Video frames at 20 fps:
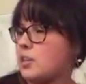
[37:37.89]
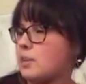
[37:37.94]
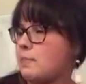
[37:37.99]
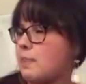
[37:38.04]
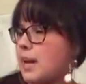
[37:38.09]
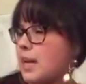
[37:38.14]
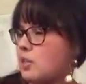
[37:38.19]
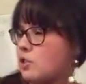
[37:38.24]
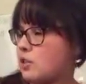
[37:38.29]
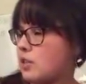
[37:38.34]
and
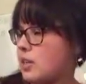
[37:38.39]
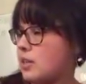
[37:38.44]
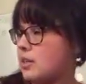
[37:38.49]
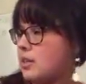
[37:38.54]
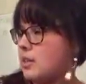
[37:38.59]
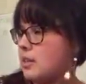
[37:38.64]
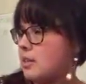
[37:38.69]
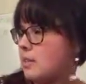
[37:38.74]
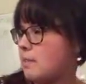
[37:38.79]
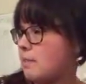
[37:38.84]

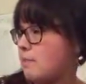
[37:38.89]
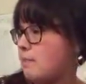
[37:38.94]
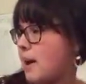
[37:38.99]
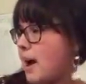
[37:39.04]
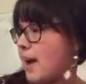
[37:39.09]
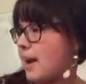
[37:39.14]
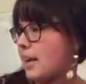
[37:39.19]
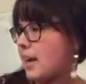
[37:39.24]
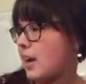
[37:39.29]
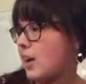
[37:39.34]
Patriots
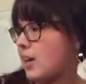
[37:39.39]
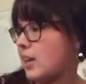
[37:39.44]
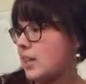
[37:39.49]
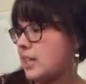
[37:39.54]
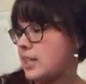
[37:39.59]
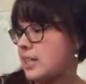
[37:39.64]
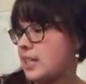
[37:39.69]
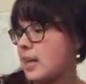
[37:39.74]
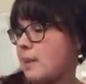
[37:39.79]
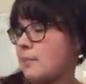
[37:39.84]
by
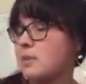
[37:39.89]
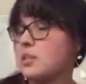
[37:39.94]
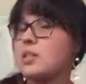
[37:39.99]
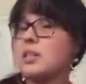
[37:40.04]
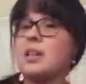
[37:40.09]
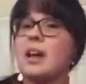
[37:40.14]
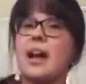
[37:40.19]
Carolyn D. Emerson.